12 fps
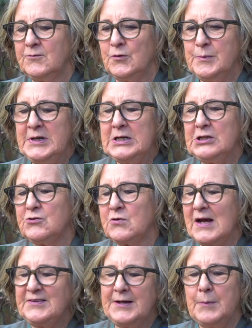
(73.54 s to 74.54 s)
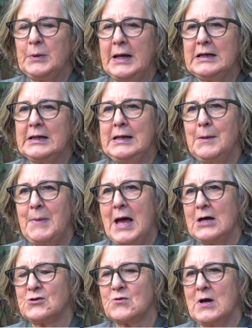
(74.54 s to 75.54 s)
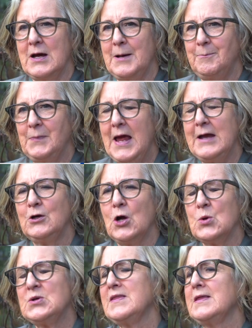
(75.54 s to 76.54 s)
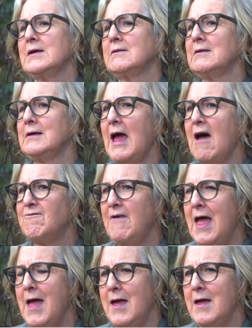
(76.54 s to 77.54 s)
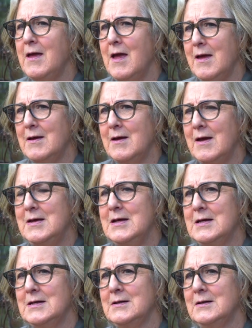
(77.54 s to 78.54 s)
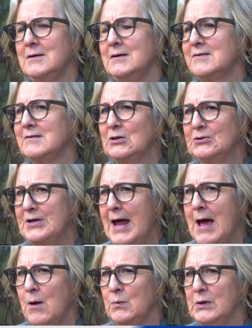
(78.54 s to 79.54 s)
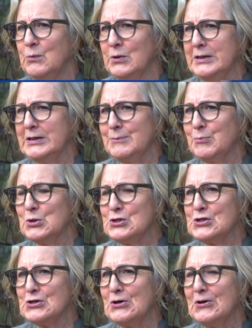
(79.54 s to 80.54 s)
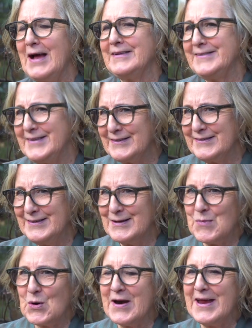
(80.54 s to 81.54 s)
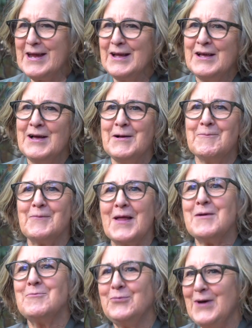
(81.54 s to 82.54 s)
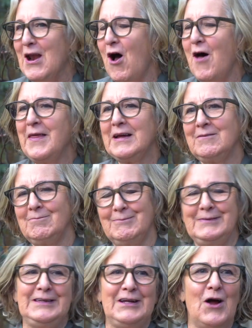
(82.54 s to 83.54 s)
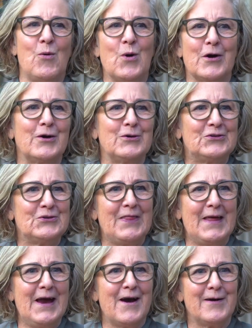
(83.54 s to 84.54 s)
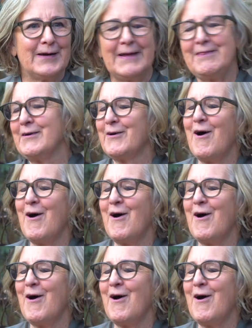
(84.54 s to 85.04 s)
for me to dress up like Cleopatra and go to the cafe in this little town we were in Portugal at 6 in the morning when all the, workers are there getting their